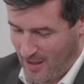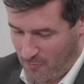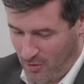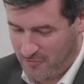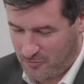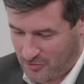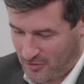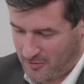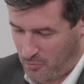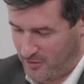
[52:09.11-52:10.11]
And one of them
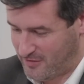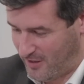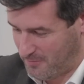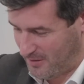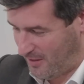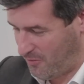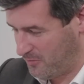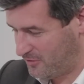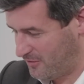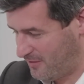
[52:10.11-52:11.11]
stood to one side of me, and the other
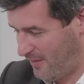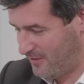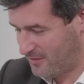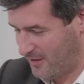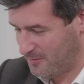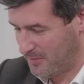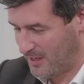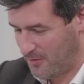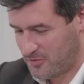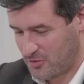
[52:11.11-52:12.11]
one stood to the other side of me.
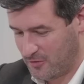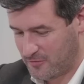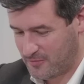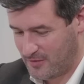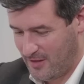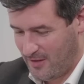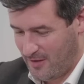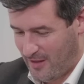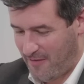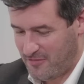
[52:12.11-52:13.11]
And I was sort of
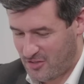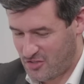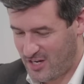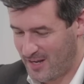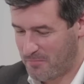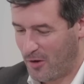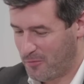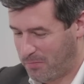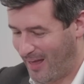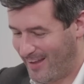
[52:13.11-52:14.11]
having to cheer
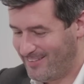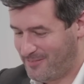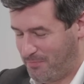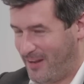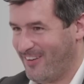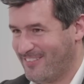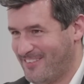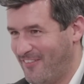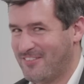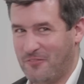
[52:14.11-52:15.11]
both players because
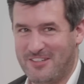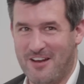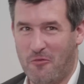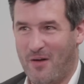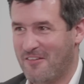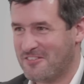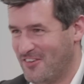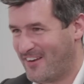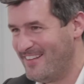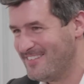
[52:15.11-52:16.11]
I was, whichever way I was
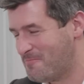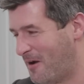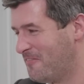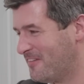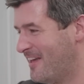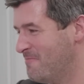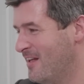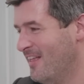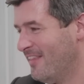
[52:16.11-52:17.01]
looking, to both of them.